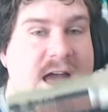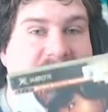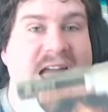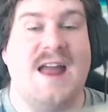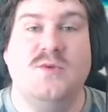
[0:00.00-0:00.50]

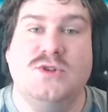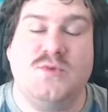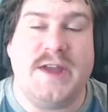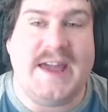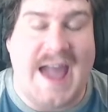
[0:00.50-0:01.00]
and was
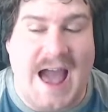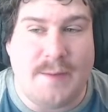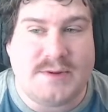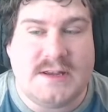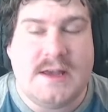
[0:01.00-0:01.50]

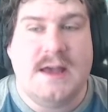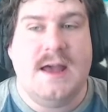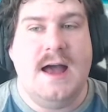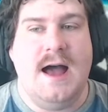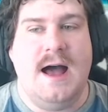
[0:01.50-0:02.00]
recapped.
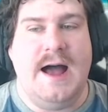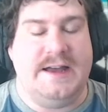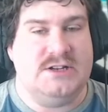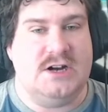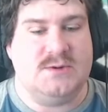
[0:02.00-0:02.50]
I
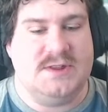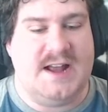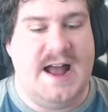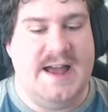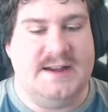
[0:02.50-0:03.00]
talked with the
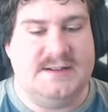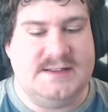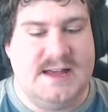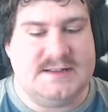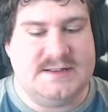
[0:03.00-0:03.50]
guys that,